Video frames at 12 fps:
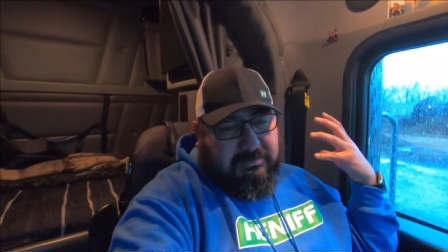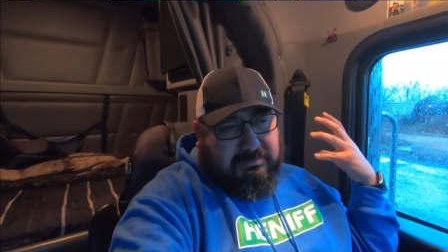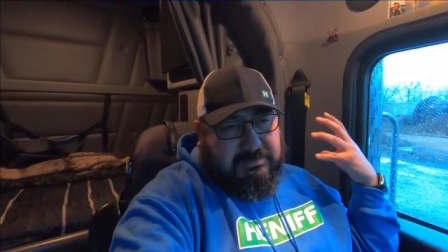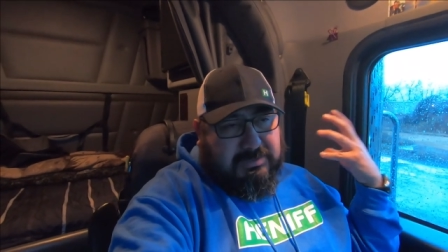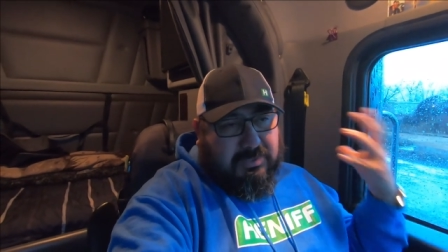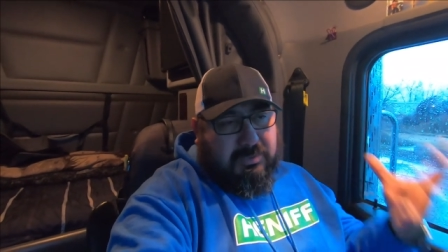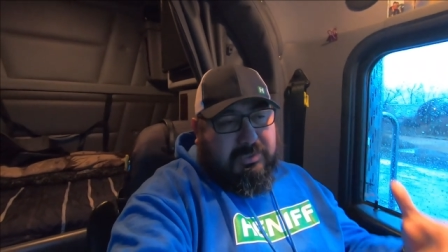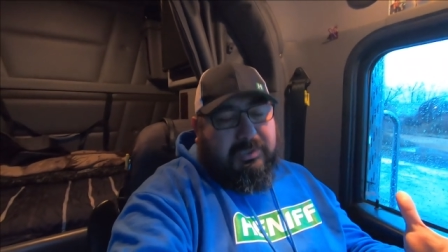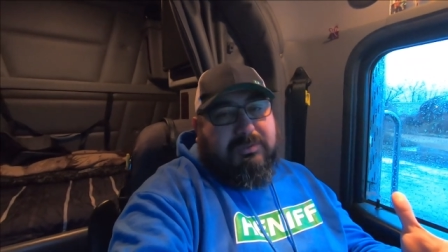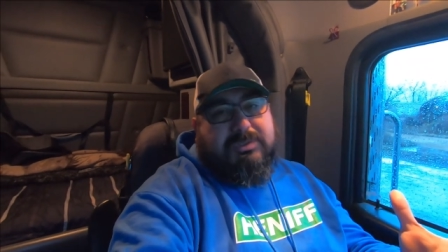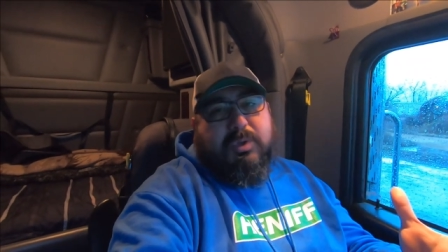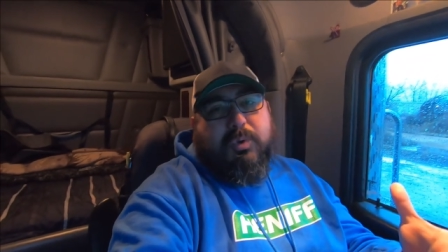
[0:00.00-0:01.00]
total,
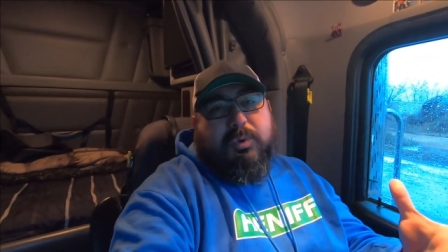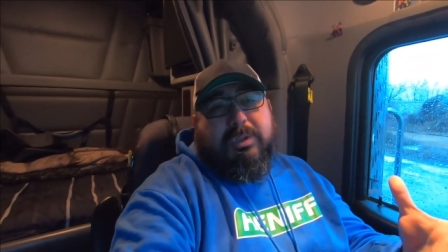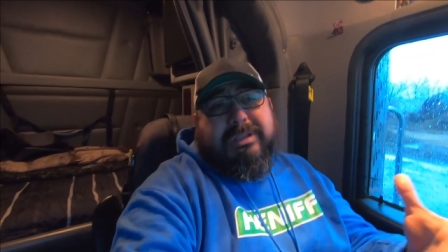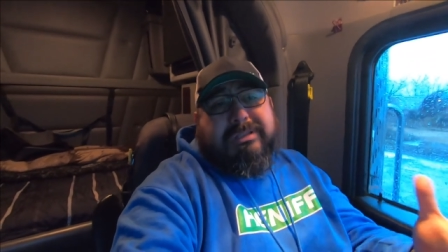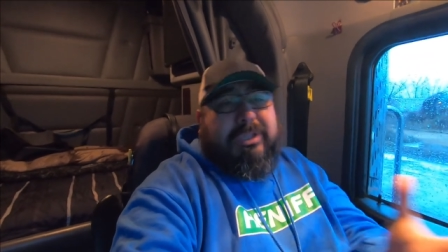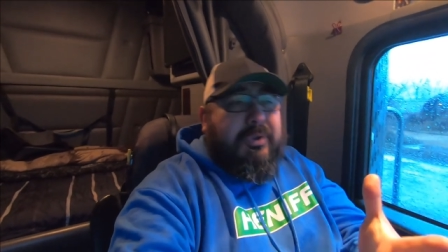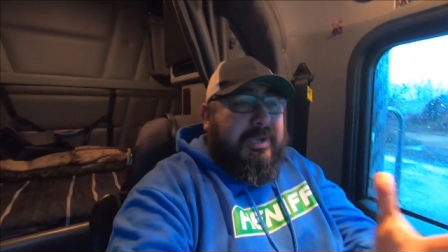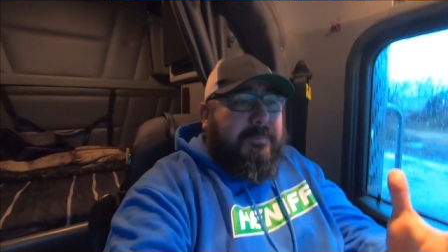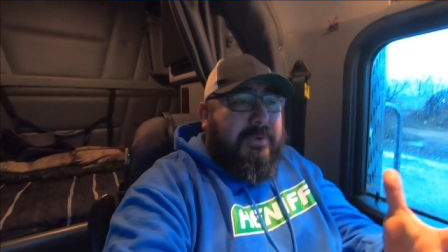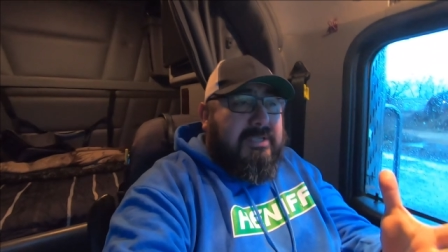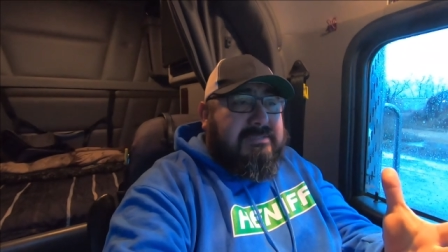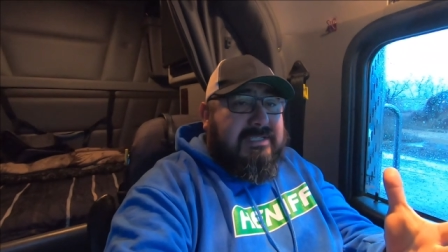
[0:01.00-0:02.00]
total unloading
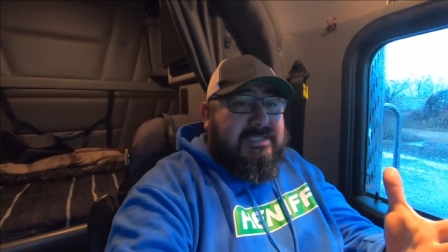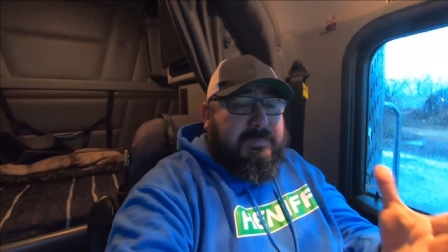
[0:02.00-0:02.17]
process,